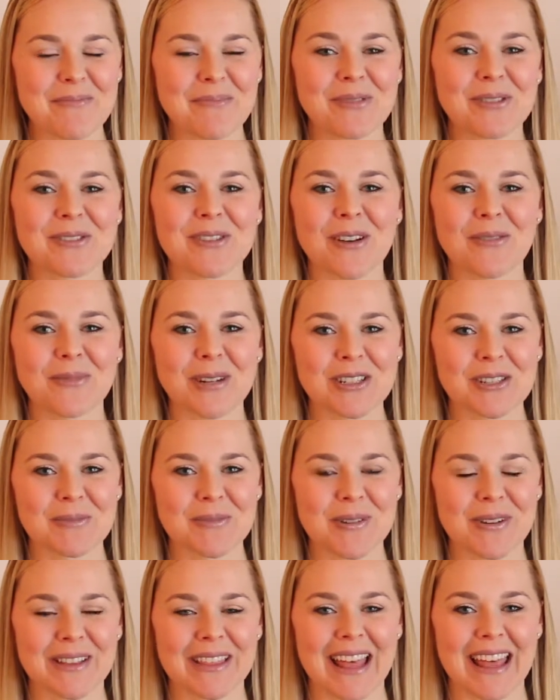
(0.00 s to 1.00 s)
and so much
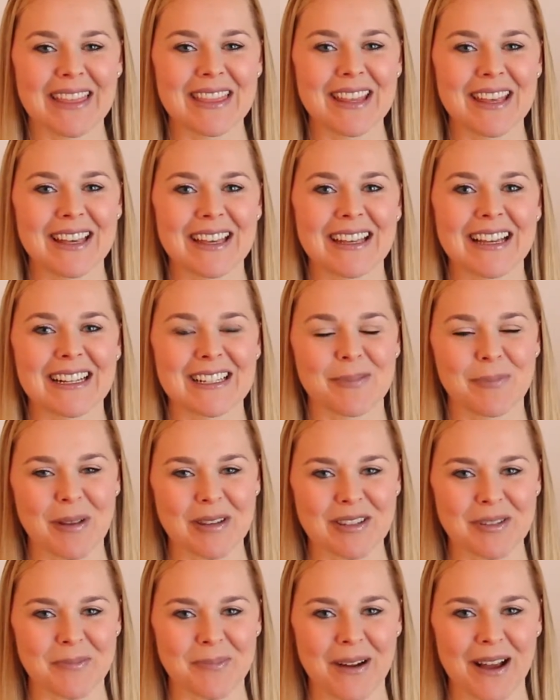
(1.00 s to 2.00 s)
more than the
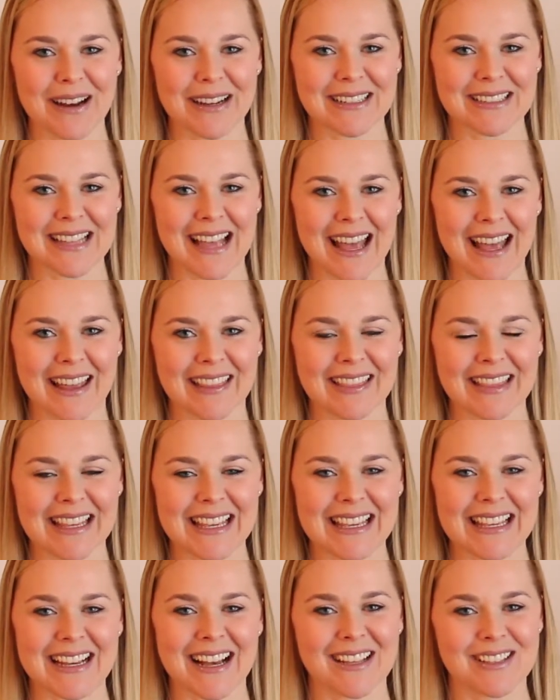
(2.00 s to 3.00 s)
expensive products at
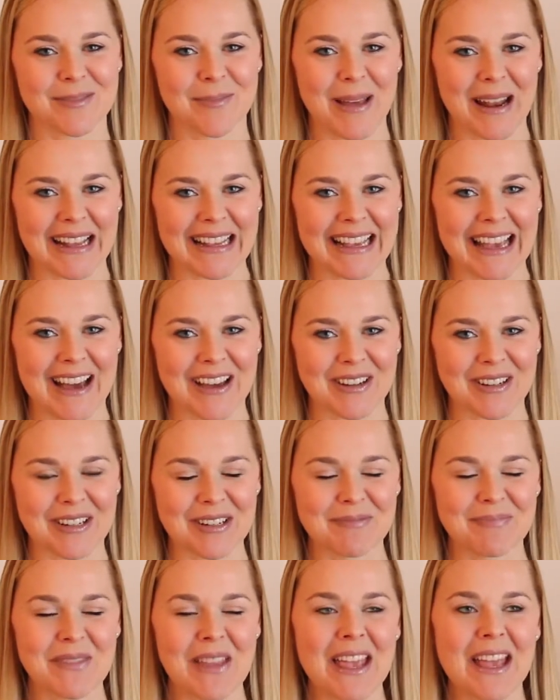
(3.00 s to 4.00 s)
the cosmetic
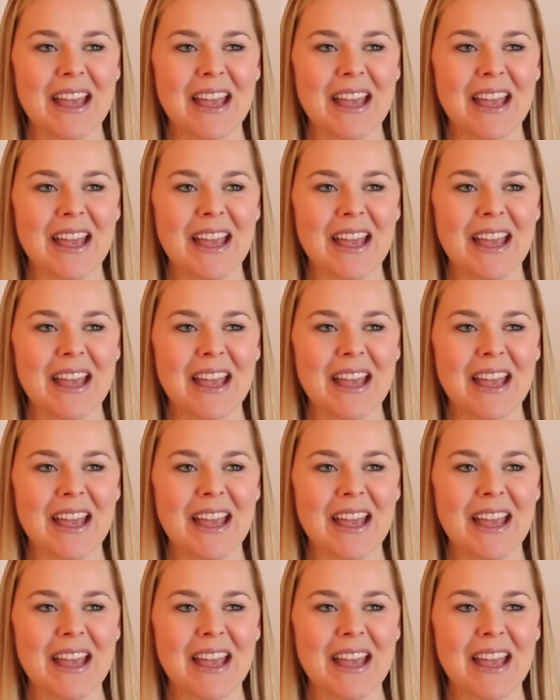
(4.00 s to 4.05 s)
counter.